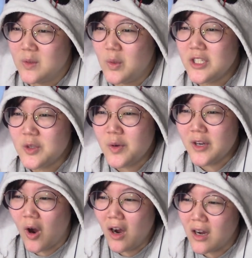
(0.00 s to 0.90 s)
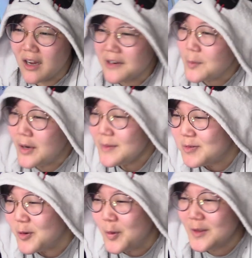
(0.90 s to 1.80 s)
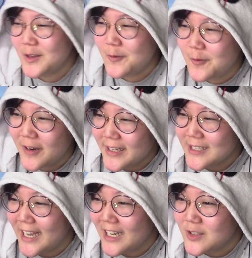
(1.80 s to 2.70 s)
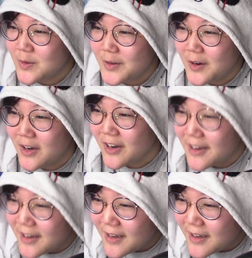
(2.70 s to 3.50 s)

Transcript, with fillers: What is going on? What the fuck is actually going on?